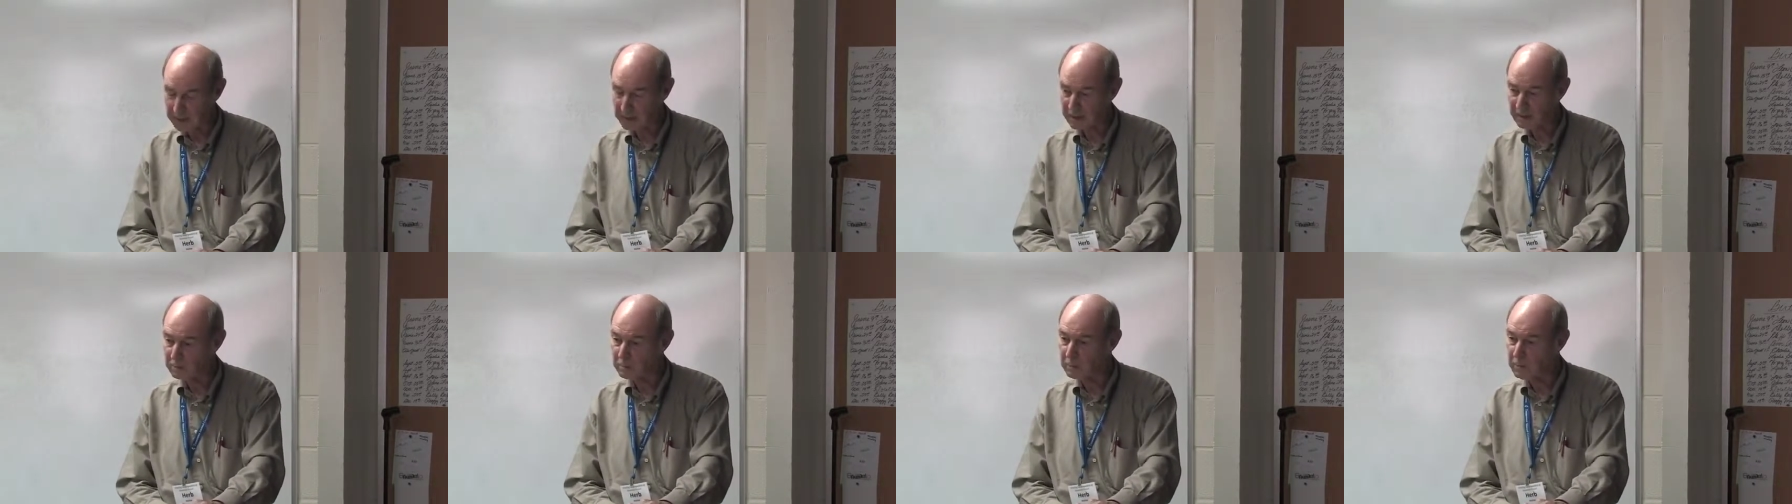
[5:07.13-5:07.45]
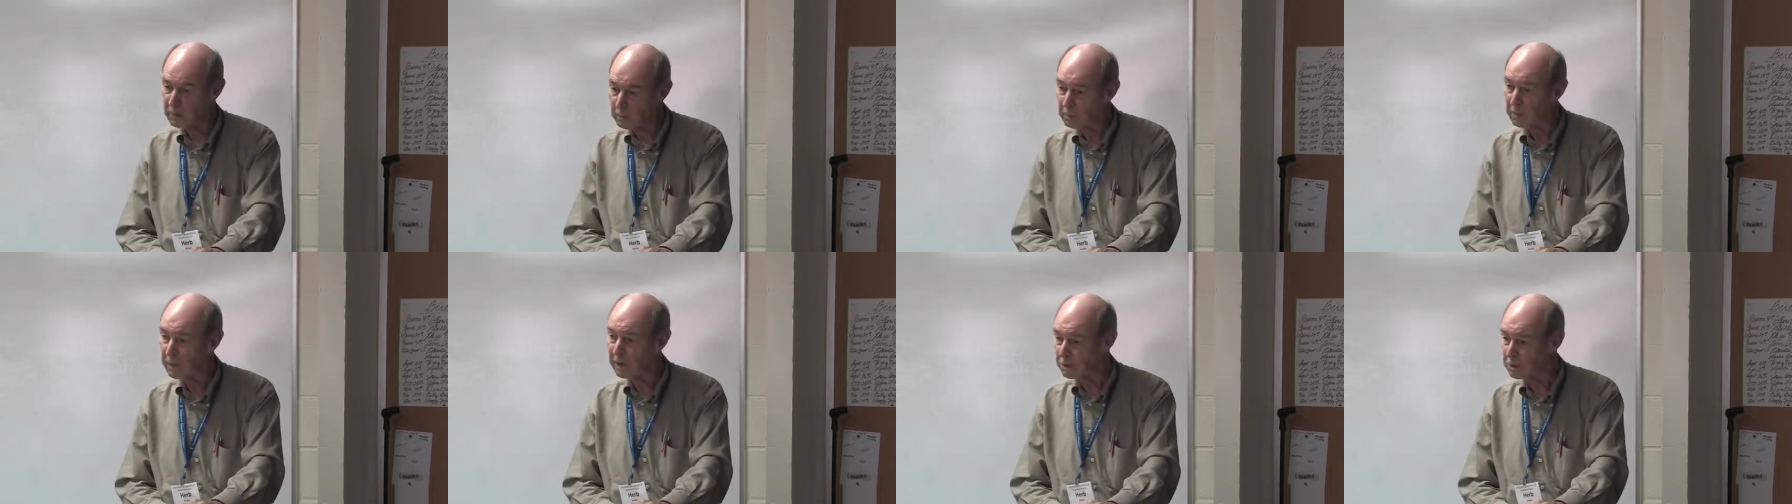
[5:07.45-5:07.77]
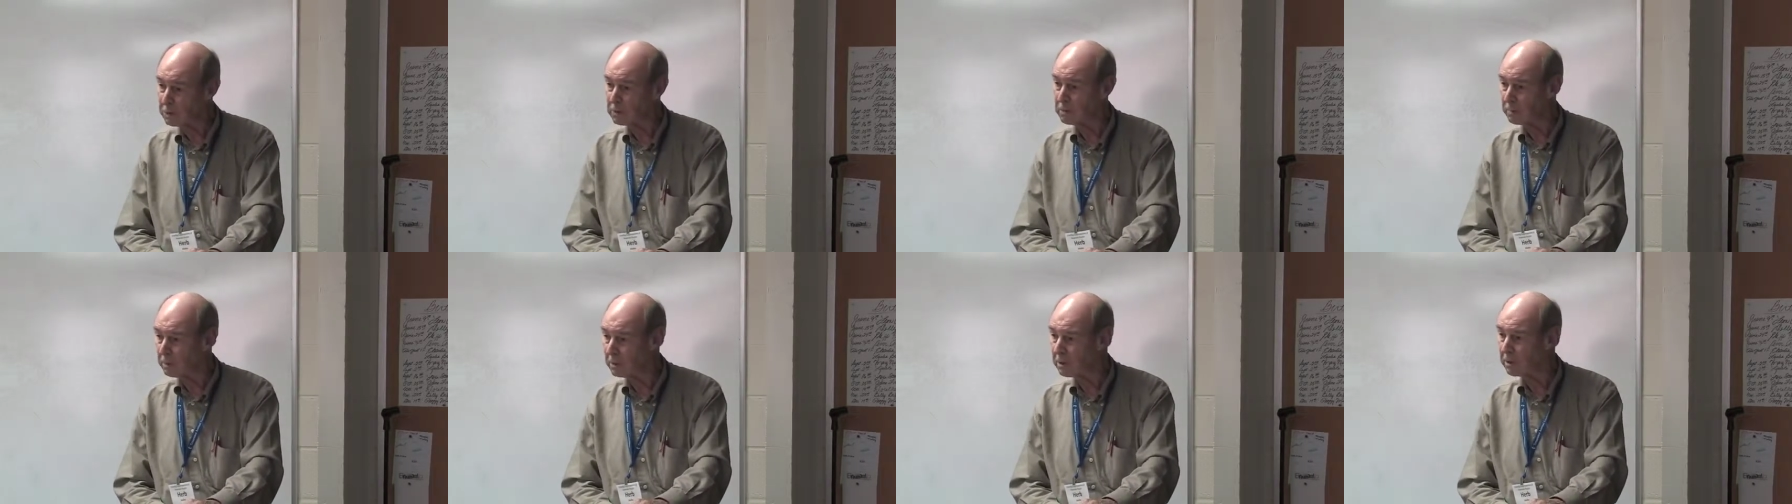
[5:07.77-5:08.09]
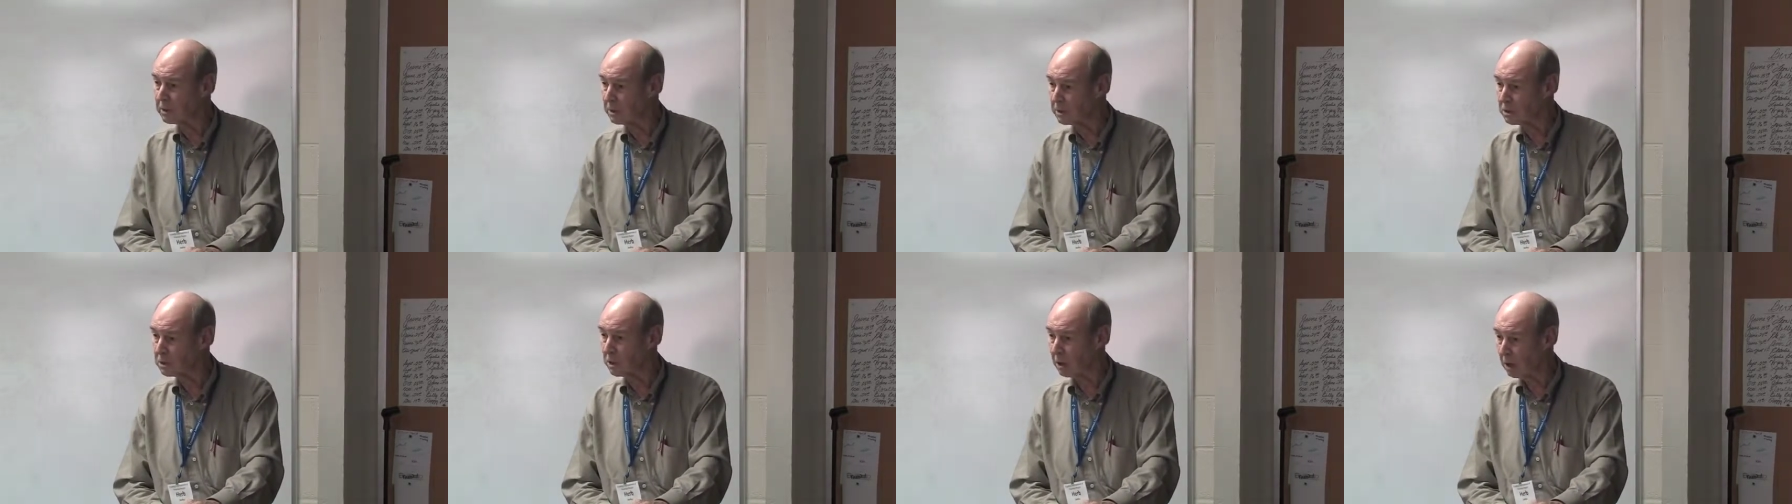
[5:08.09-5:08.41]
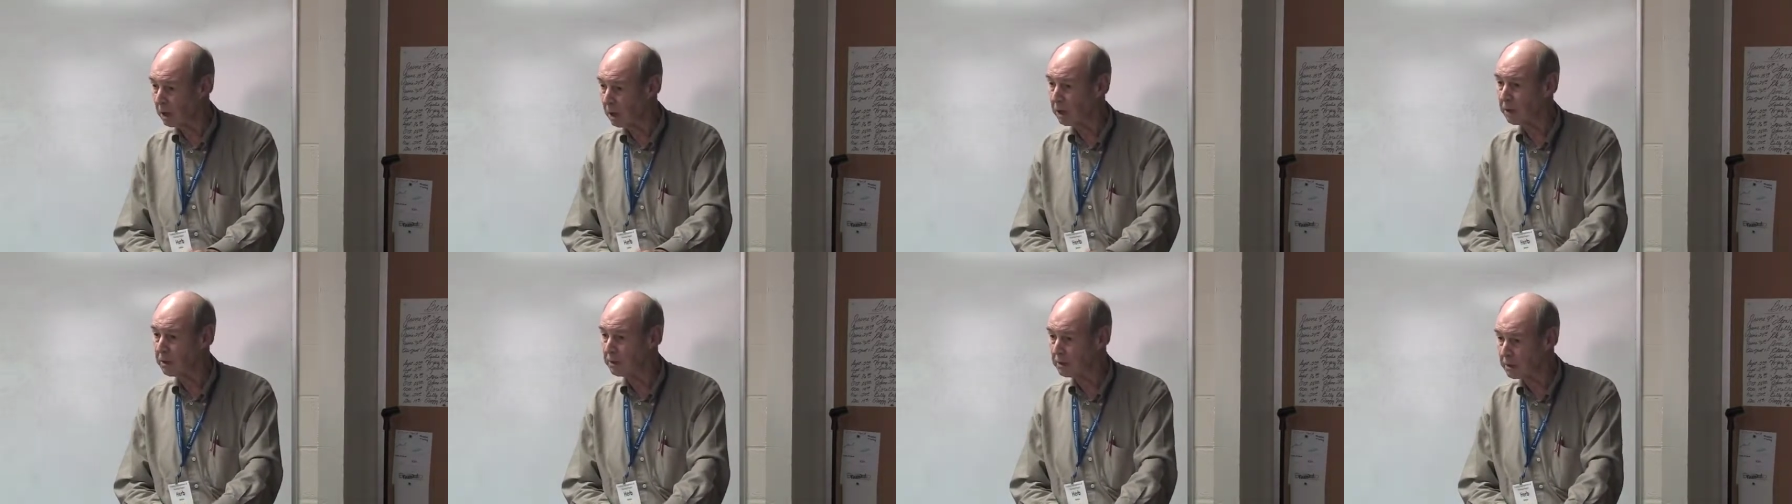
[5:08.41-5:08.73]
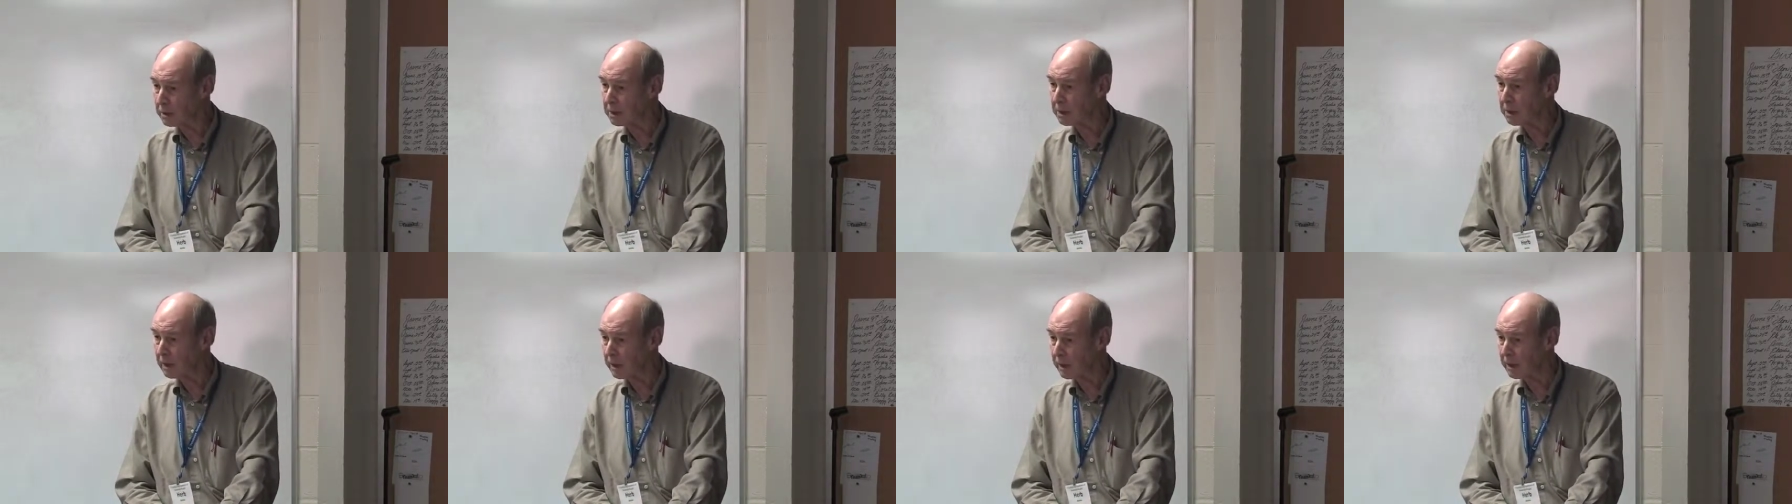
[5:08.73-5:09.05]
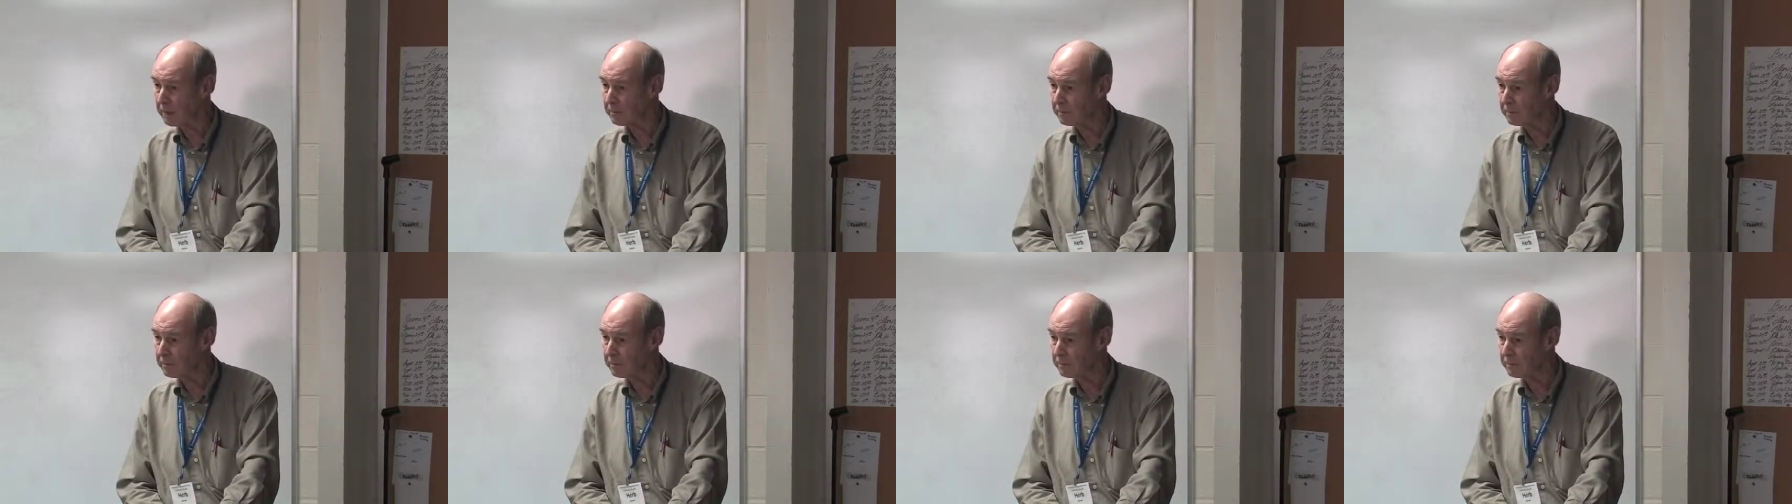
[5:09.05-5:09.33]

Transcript: and we wrestle with this all the time.